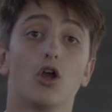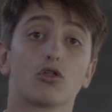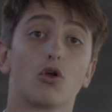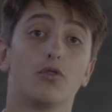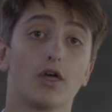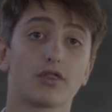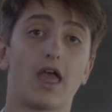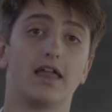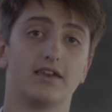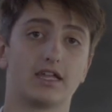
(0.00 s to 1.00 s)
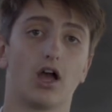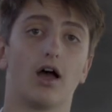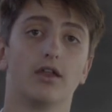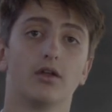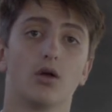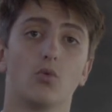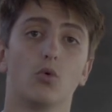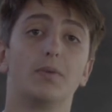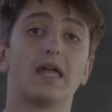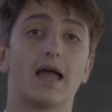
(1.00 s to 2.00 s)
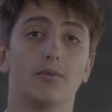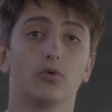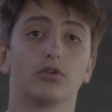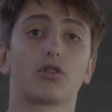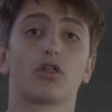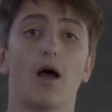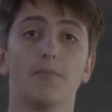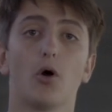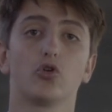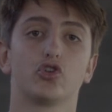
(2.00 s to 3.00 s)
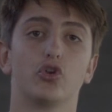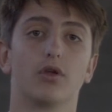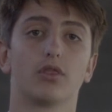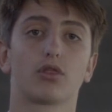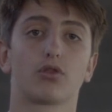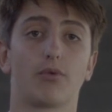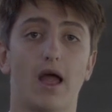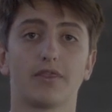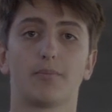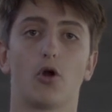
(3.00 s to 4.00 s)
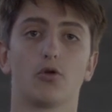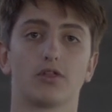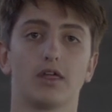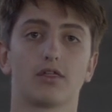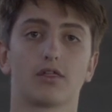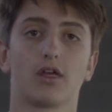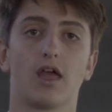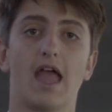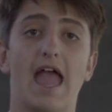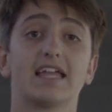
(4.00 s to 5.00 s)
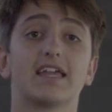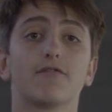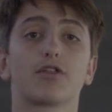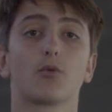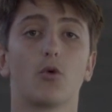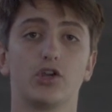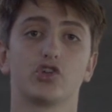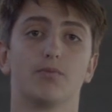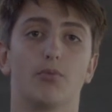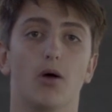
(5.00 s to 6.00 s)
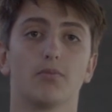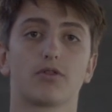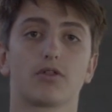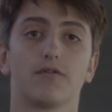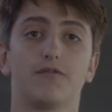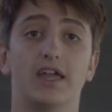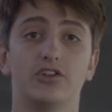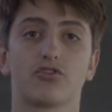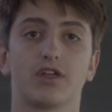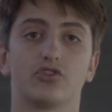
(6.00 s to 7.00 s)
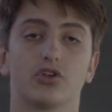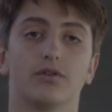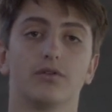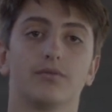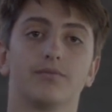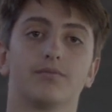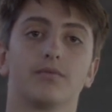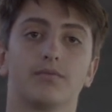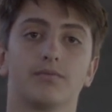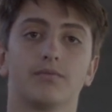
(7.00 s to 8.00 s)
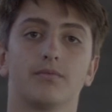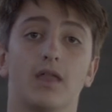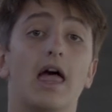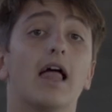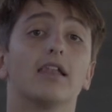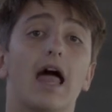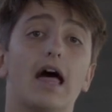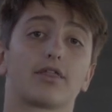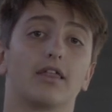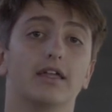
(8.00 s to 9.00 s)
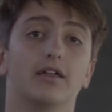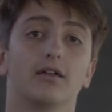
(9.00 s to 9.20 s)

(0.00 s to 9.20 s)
so this handy guide will be able to signpost students throughout the process and give some question prompts for each session. Lastly,